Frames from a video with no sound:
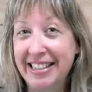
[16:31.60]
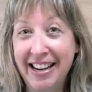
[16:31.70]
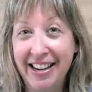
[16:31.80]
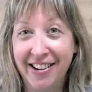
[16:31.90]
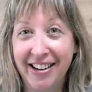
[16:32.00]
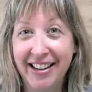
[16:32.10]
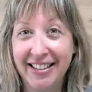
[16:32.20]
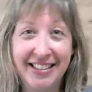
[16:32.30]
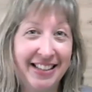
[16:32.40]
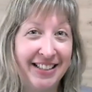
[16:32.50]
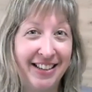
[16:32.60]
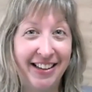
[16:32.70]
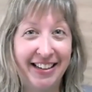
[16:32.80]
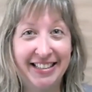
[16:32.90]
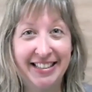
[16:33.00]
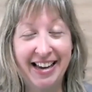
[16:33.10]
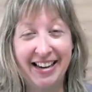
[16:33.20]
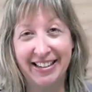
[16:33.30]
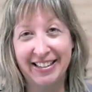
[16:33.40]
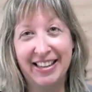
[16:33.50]
stay curious. That's all I can
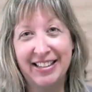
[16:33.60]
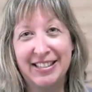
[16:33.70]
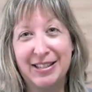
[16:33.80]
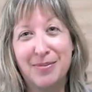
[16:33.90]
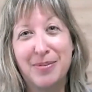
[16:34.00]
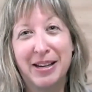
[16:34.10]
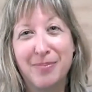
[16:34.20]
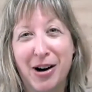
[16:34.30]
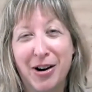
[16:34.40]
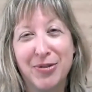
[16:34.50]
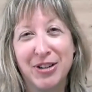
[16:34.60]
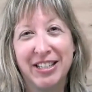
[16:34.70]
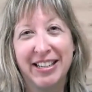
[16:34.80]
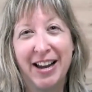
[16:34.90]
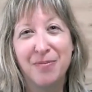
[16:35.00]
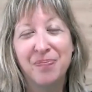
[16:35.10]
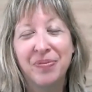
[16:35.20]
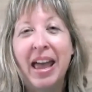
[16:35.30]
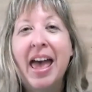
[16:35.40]
say. That's the big motto for today.